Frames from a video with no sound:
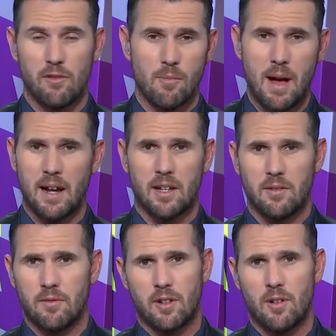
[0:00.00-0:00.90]
even
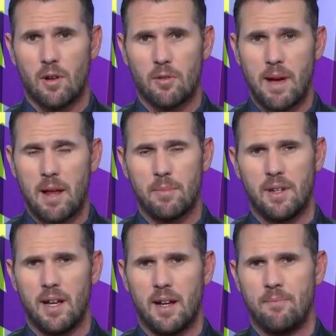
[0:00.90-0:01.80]
Rabada can hold a bat.
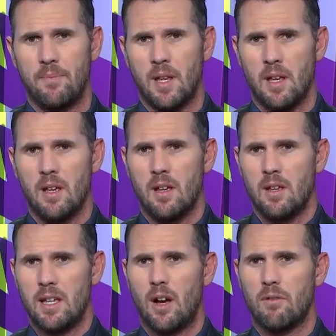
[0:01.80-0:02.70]
But
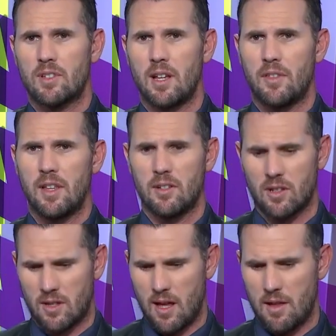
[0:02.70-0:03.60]
obviously, I think
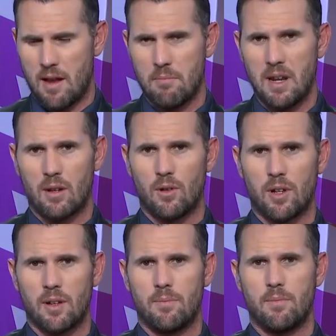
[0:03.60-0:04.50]
just that middle
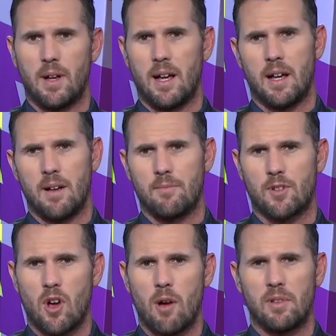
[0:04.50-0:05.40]
order
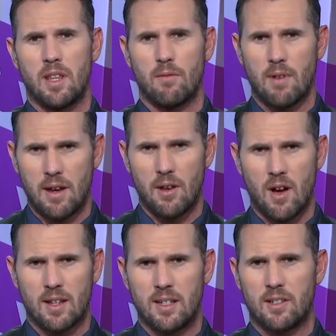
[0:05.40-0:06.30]
timing their run
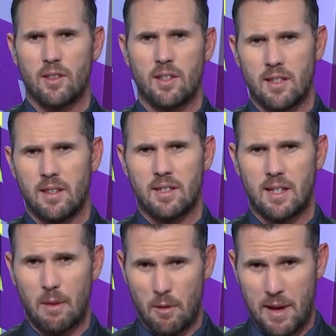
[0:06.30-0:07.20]
nicely, so there's
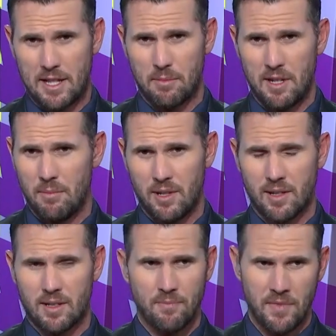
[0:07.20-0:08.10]
a couple of batsmen in,
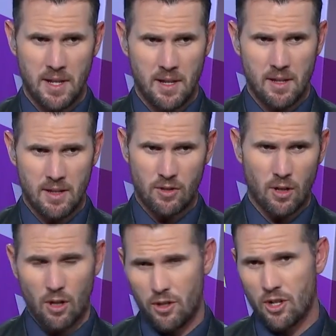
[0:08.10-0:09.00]
because there's
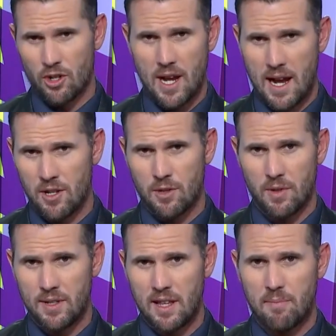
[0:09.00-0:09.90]
not a lot you can change
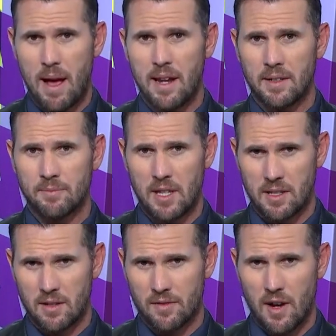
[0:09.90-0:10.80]
with the death batting,
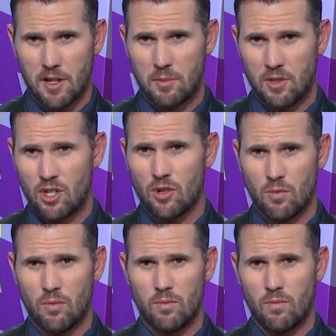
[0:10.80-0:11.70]
as far as
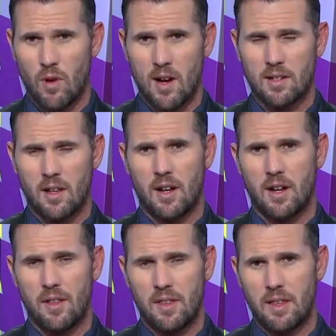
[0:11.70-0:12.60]
positional wise.
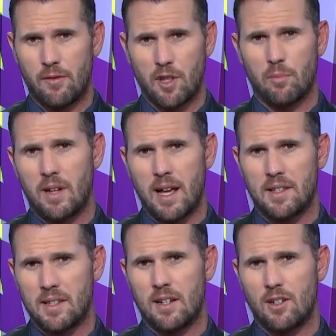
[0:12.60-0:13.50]
I think they've got the
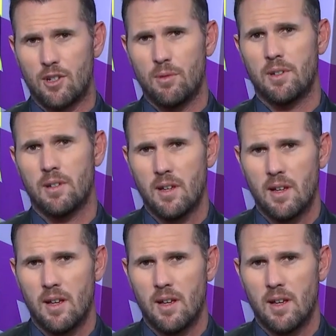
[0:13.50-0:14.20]
players there to do it.